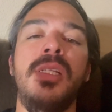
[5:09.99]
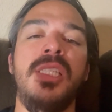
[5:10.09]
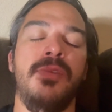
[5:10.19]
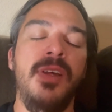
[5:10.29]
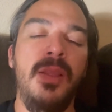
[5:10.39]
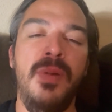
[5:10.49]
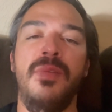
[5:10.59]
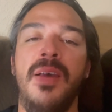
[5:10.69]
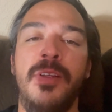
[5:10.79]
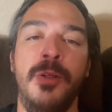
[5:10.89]
develop a
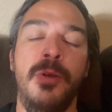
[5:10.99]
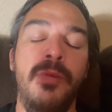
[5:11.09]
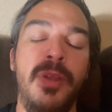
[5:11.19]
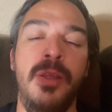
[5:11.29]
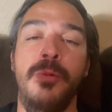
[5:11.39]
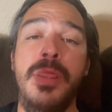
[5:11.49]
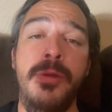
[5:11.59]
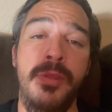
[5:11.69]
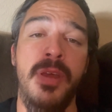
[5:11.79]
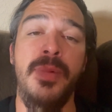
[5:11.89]
500 rev rate with
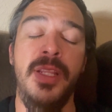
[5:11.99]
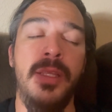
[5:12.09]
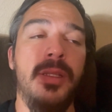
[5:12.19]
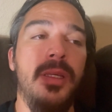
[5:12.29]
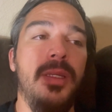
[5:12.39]
their thumb in it,